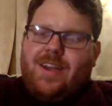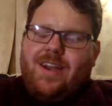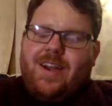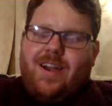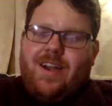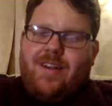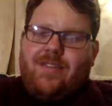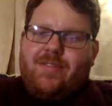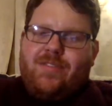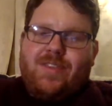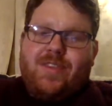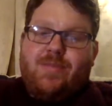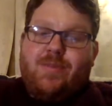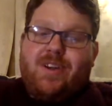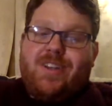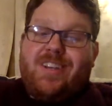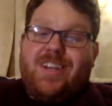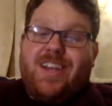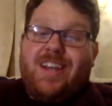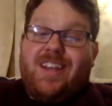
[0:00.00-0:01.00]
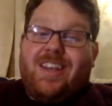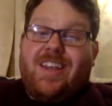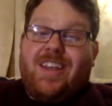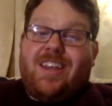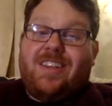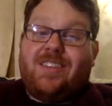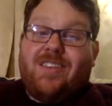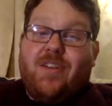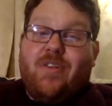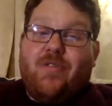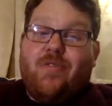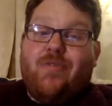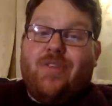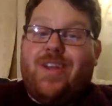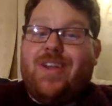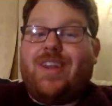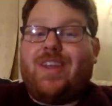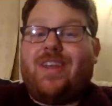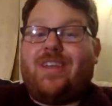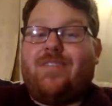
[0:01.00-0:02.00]
Obviously, my channel is
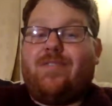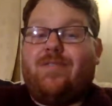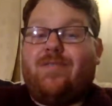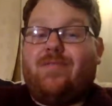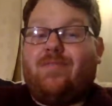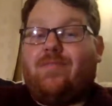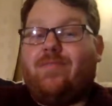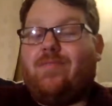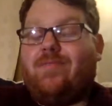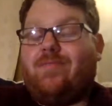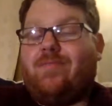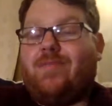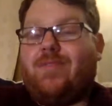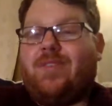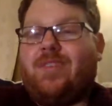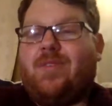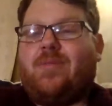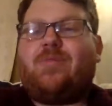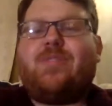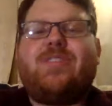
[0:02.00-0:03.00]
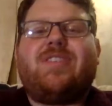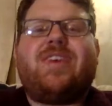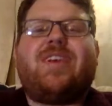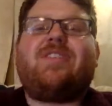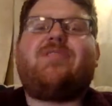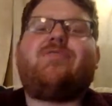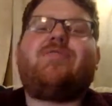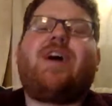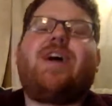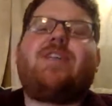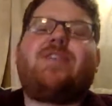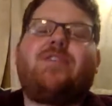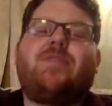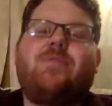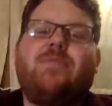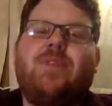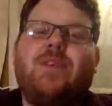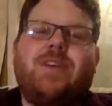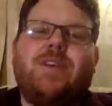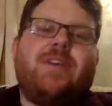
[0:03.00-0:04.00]
really, I wouldn't say it's random.